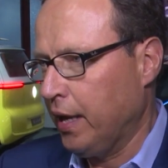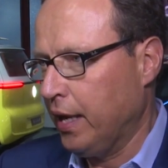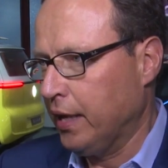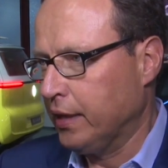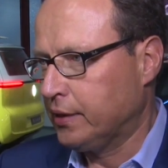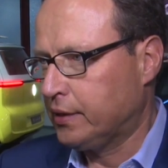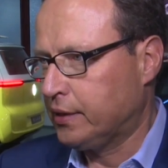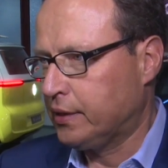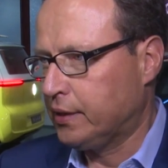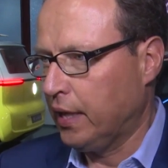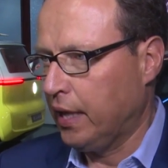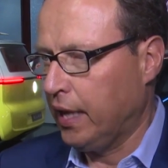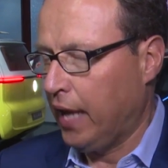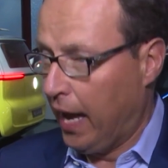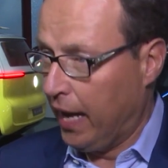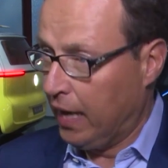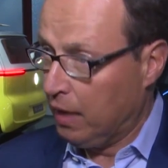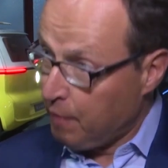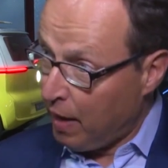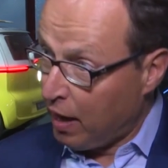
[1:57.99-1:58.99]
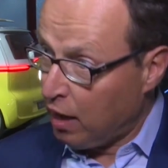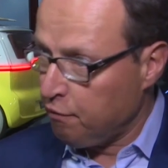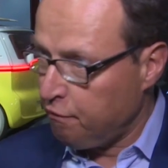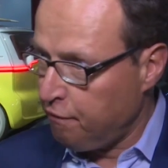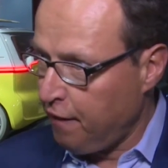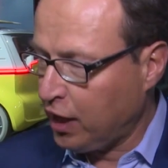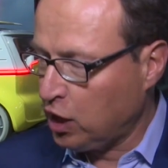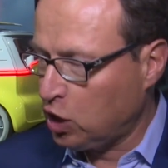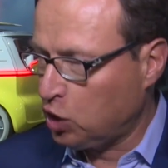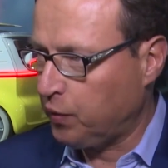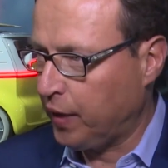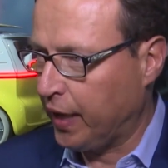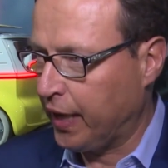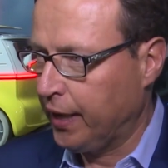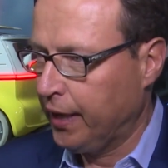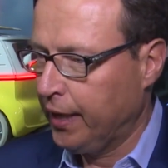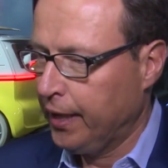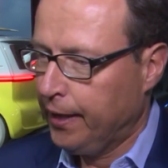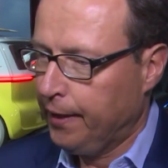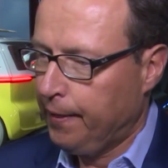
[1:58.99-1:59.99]
is uh, and
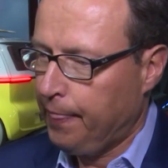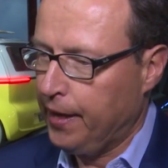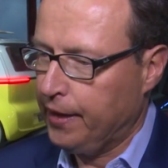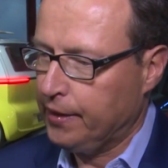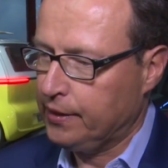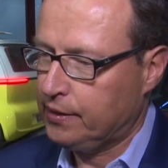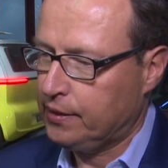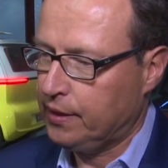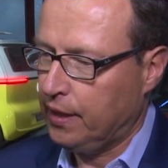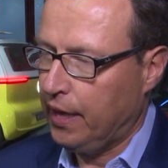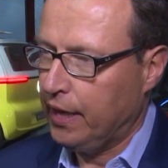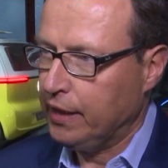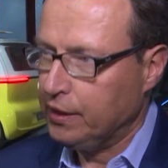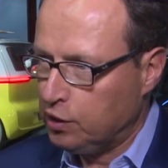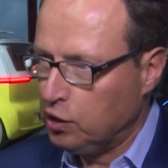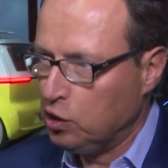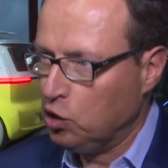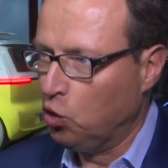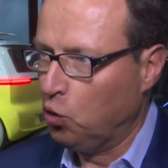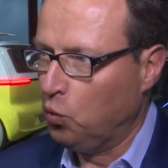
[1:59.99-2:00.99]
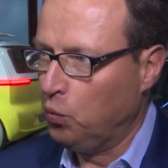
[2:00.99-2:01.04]
manufacturing is is new.